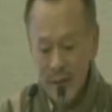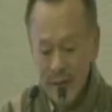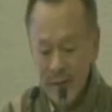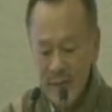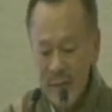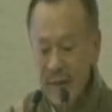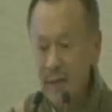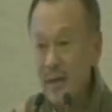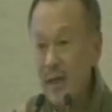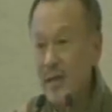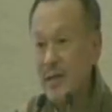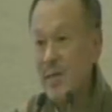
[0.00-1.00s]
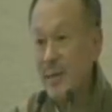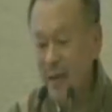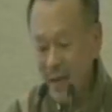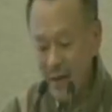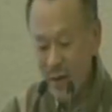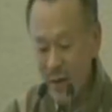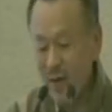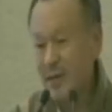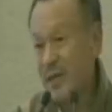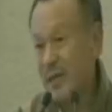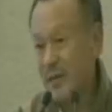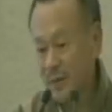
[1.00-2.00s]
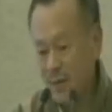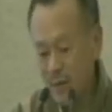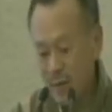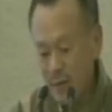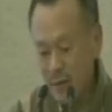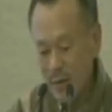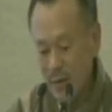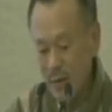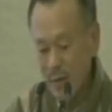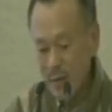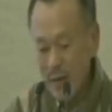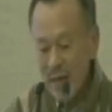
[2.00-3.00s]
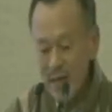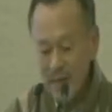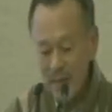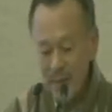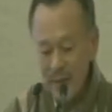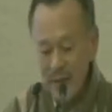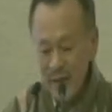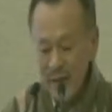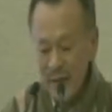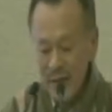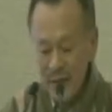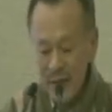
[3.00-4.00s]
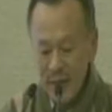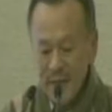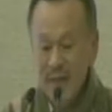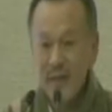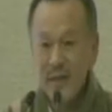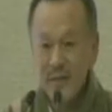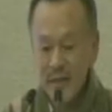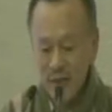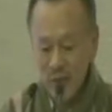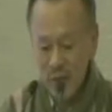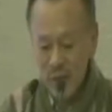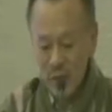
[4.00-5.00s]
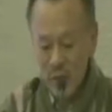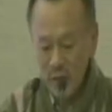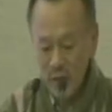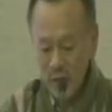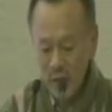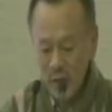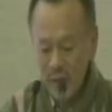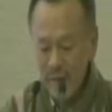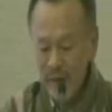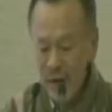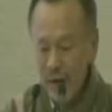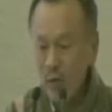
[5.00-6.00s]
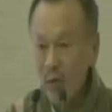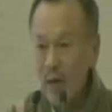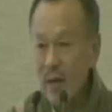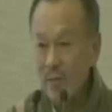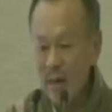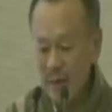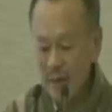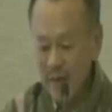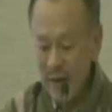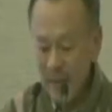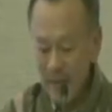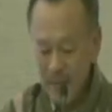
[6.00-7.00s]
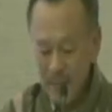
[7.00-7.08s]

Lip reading: The second is media content. Price and media change consumer notion of value and behavior.